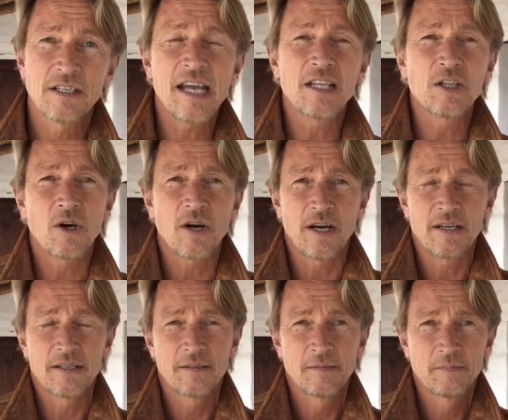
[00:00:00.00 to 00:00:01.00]
Hey, Laura,
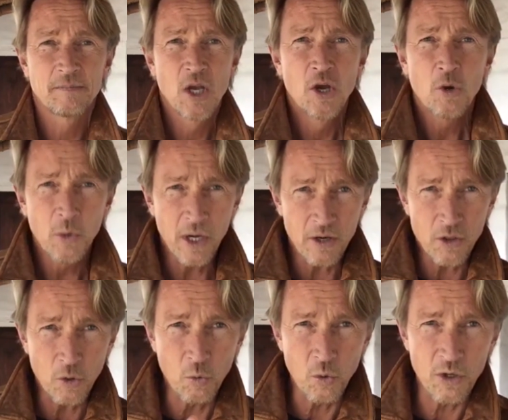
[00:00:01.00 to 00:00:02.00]
we are the
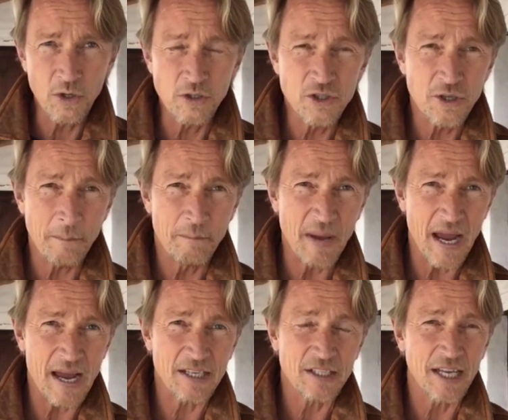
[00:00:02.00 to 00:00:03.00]
world's
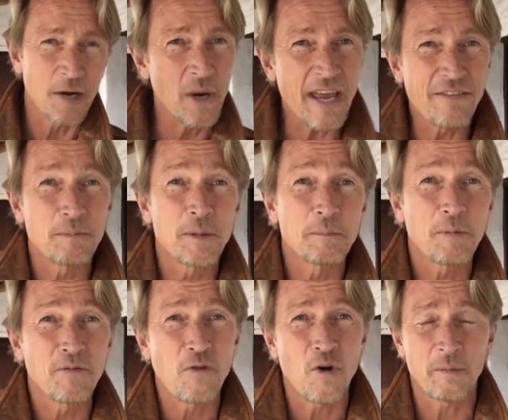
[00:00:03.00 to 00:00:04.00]
best, we haven't been
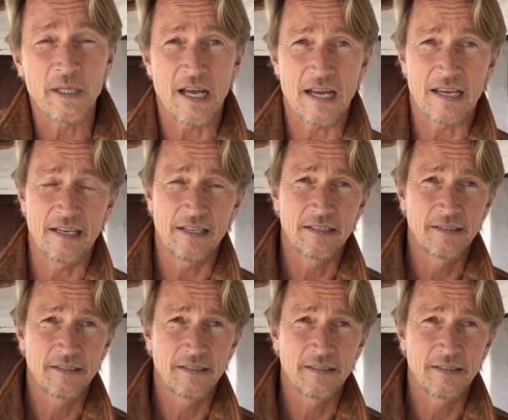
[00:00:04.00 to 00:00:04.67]
performing like it.